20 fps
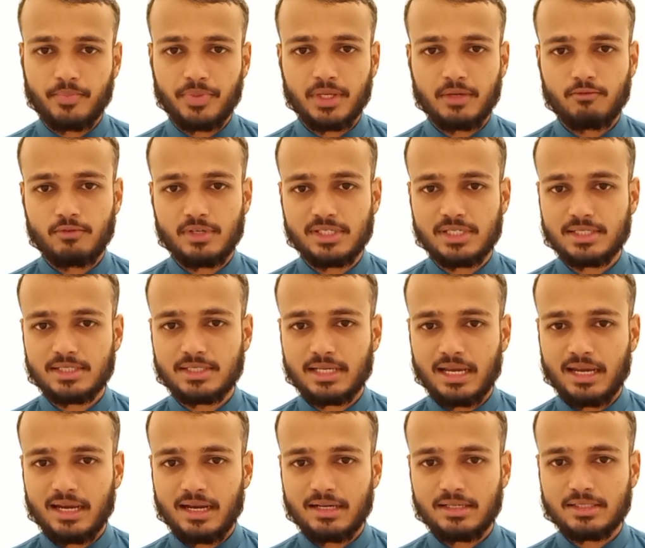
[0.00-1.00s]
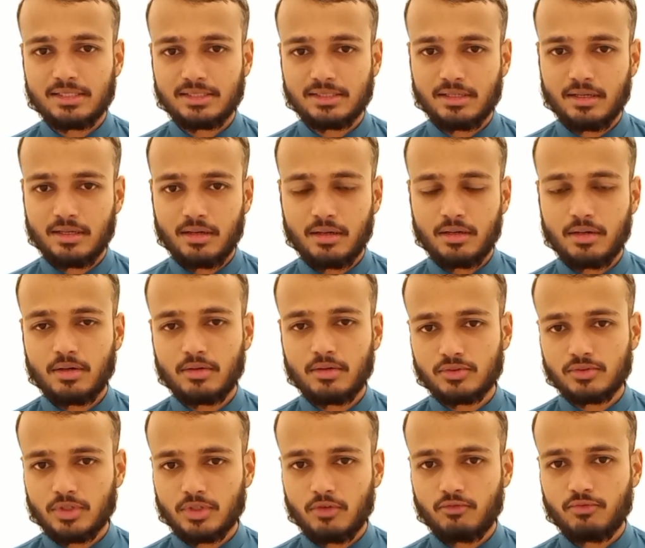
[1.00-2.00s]
We just add sa or
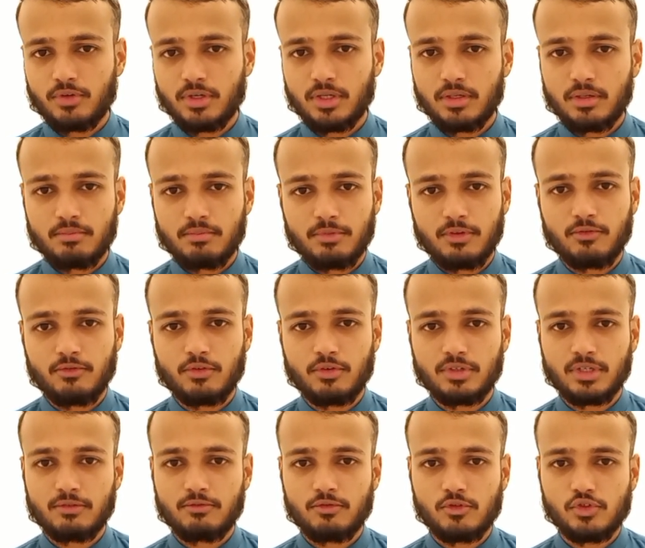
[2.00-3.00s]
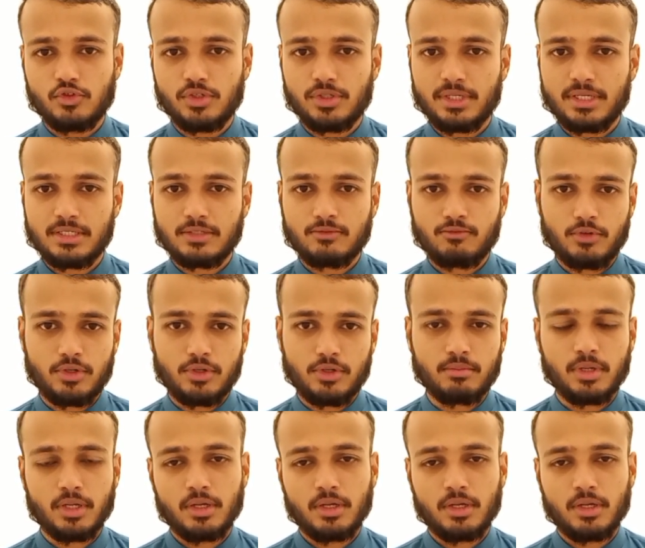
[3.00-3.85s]
safa before the future tense verb.